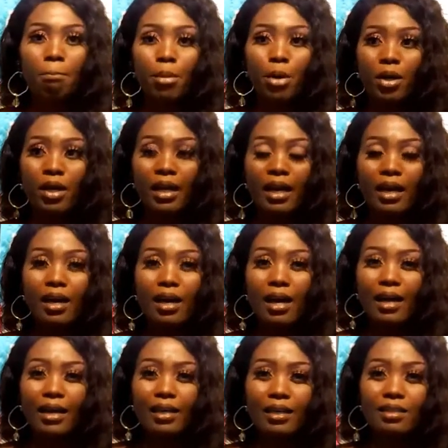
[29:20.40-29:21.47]
but
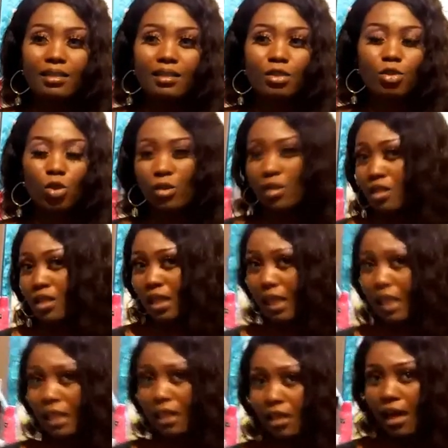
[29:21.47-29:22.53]
I don't
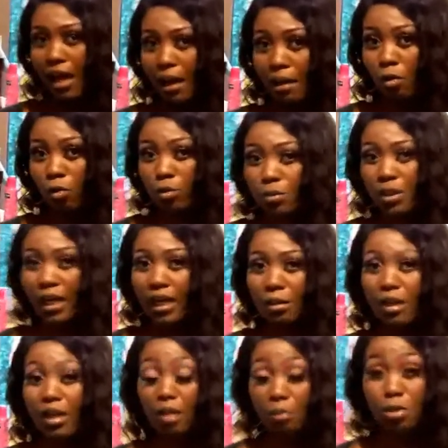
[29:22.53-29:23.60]
think I would
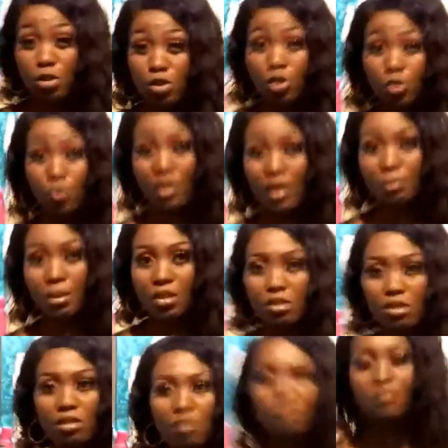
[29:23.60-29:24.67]
be able to do that
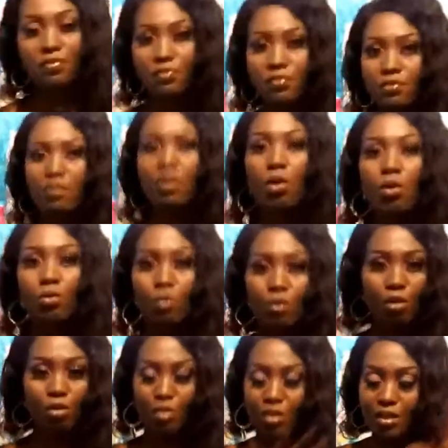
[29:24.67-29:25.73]
because of
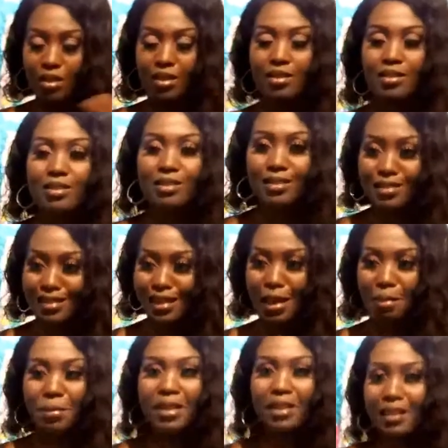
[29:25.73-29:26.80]
all the things
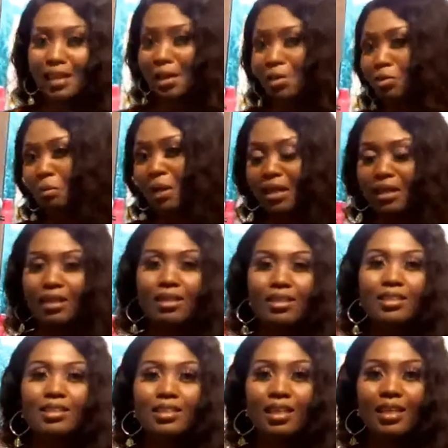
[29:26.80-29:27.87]
happening now with my
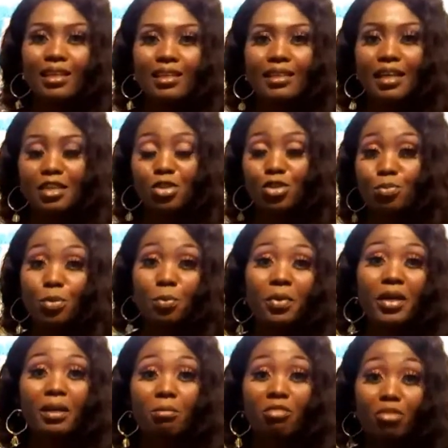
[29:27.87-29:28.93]
kid, and I should
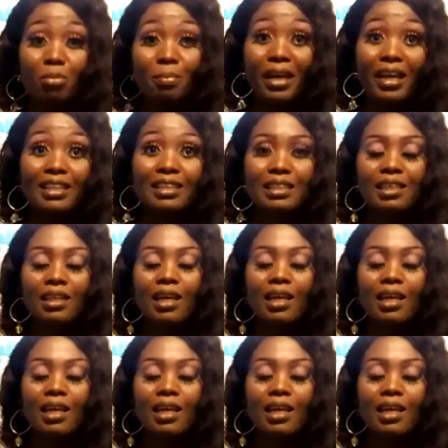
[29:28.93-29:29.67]
prepare him for bed.